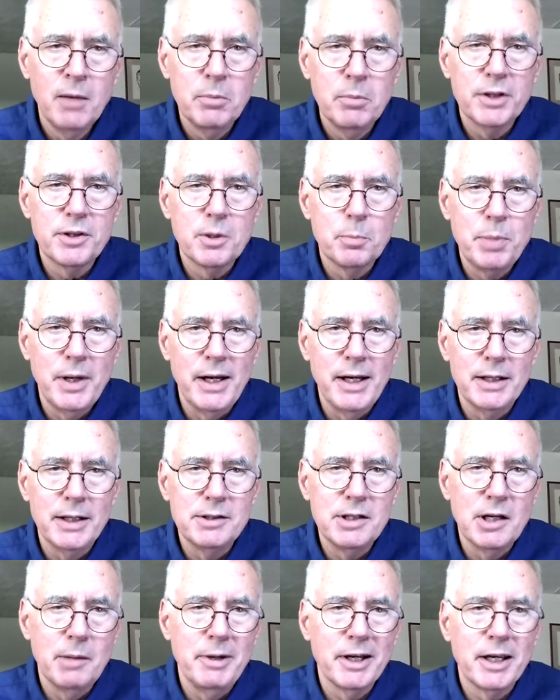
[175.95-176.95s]
but the
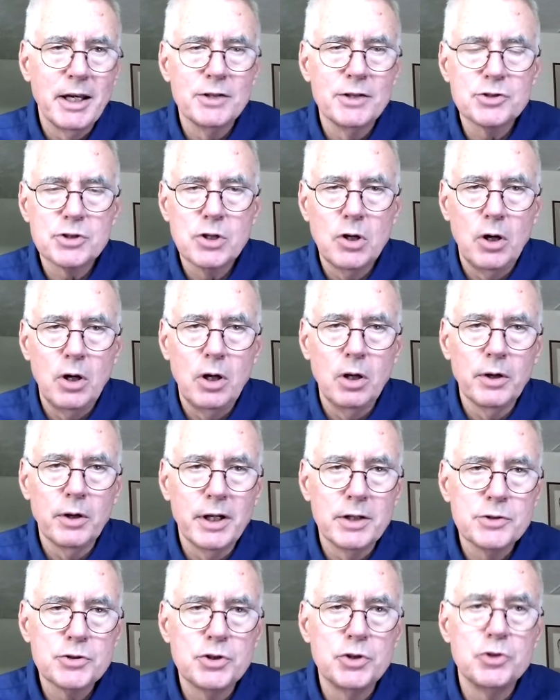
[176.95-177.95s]
pandemic has called
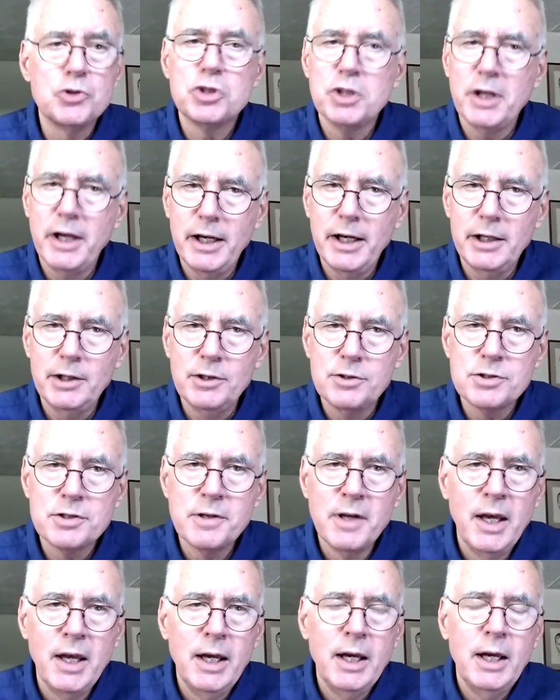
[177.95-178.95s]
us to change,